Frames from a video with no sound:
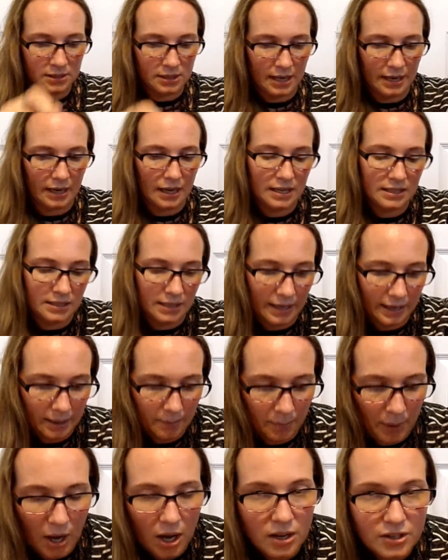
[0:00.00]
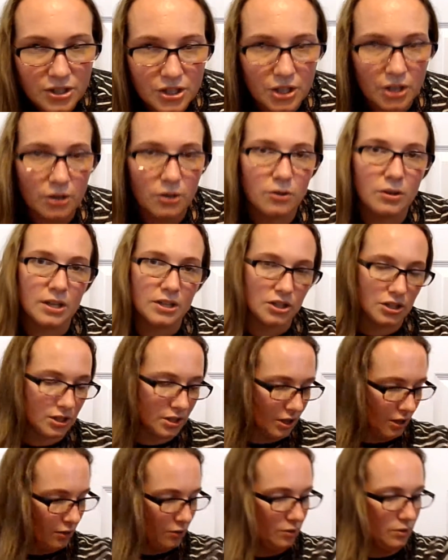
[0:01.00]
like, it's like a poncho that just
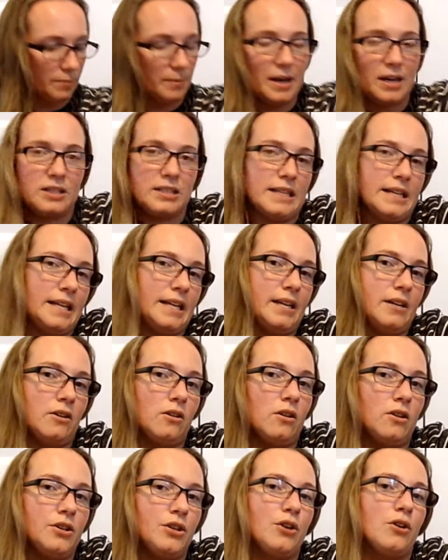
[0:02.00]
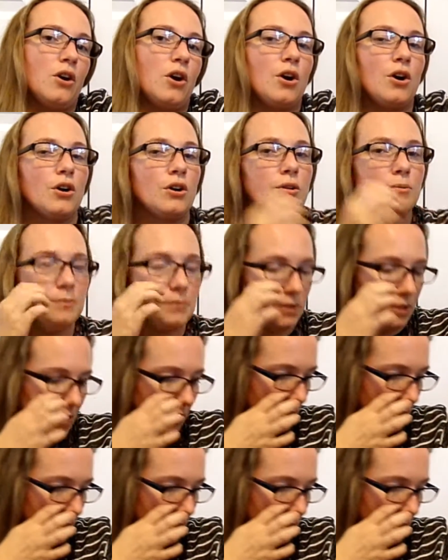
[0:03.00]
goes about to here on your arms.